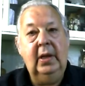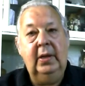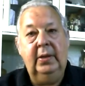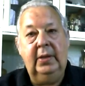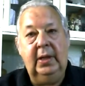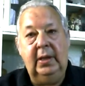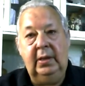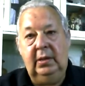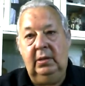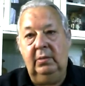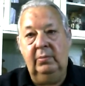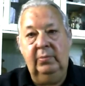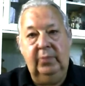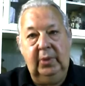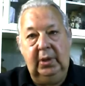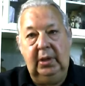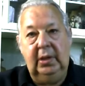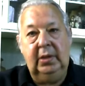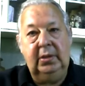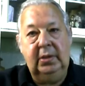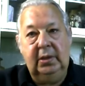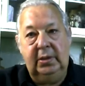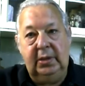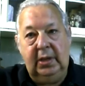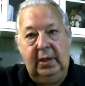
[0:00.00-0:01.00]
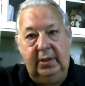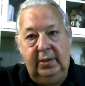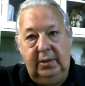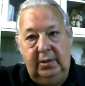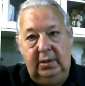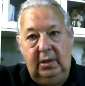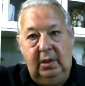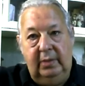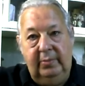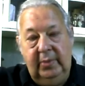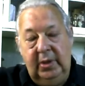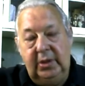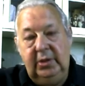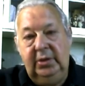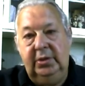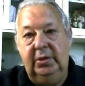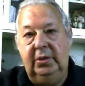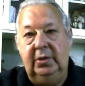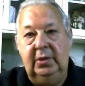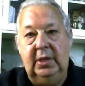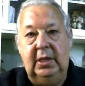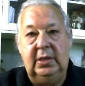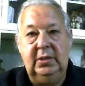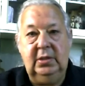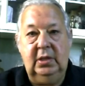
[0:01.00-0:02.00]
They can be in another
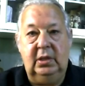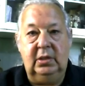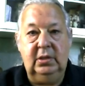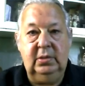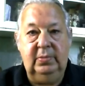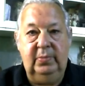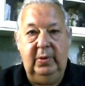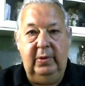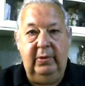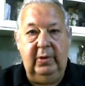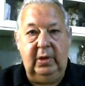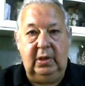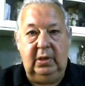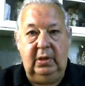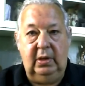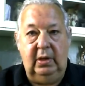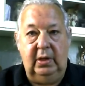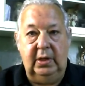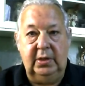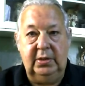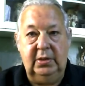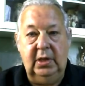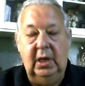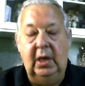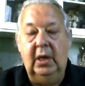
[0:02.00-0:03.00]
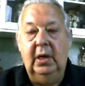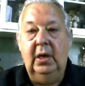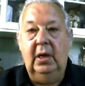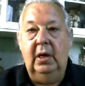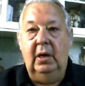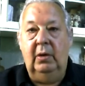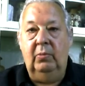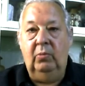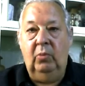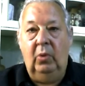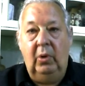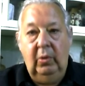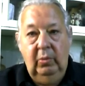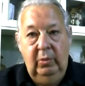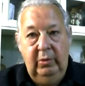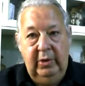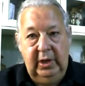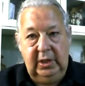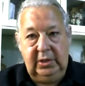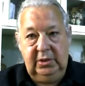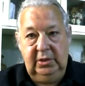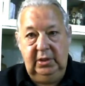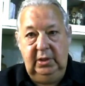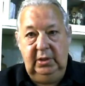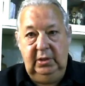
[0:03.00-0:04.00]
dimension as our spirit guides. And what we're
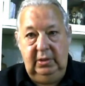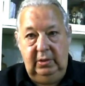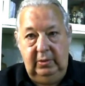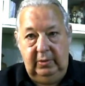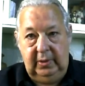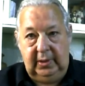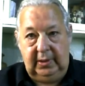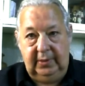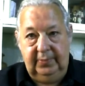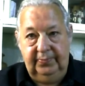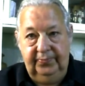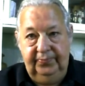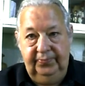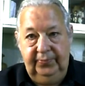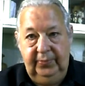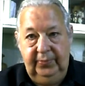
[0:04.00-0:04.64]
actually doing,